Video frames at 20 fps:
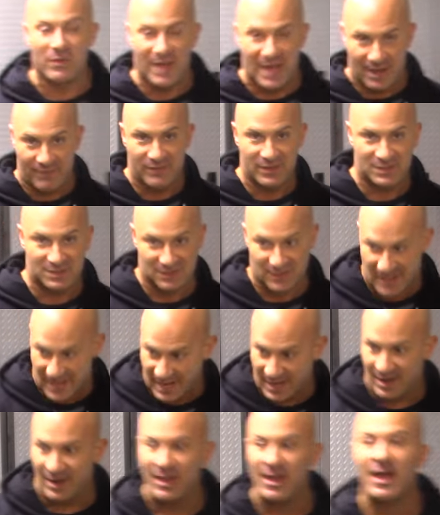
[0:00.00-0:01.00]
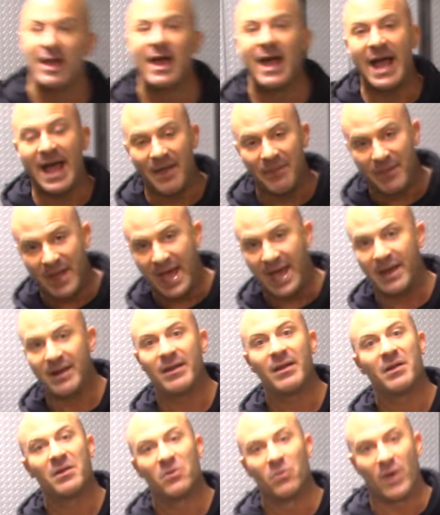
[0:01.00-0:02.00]
a heavy sled and
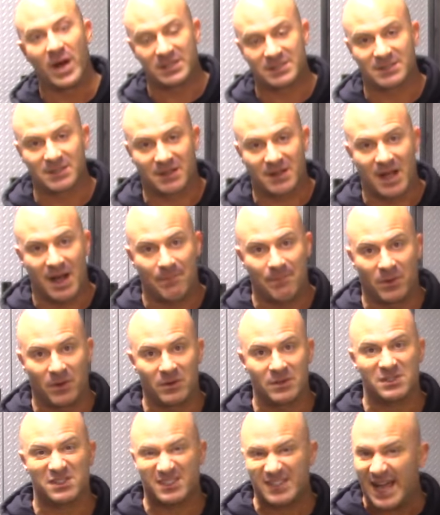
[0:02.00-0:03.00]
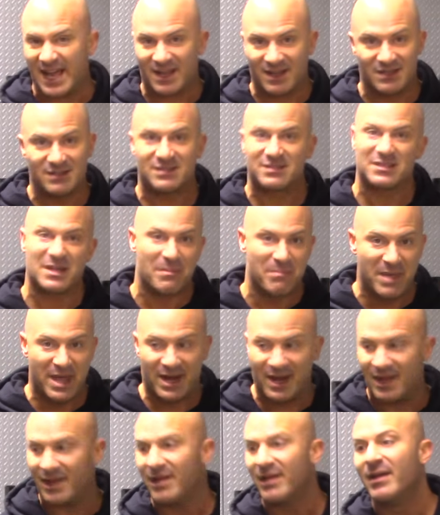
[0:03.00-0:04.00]
then rest a couple seconds, a
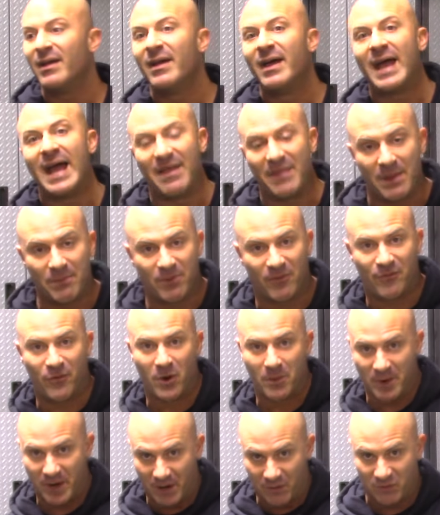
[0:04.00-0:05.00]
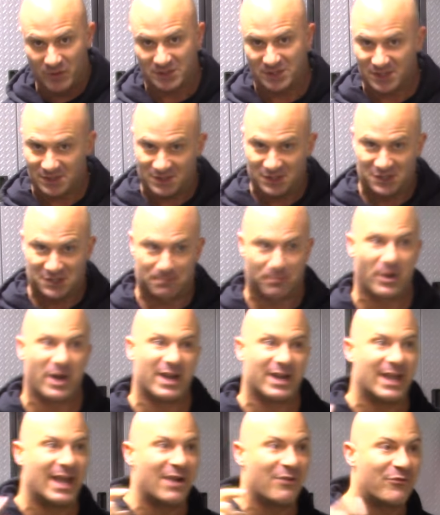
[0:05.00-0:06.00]
minute, and then perform an unresisted
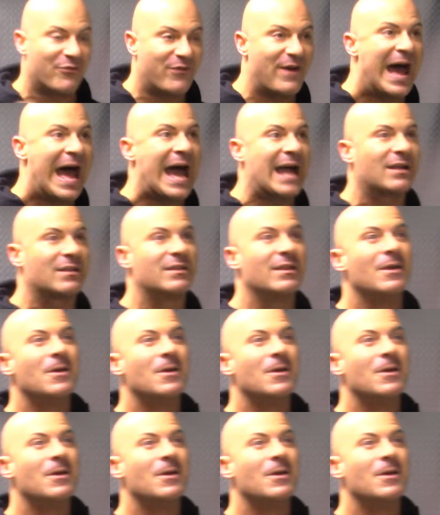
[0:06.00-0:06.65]
sprint. In fact,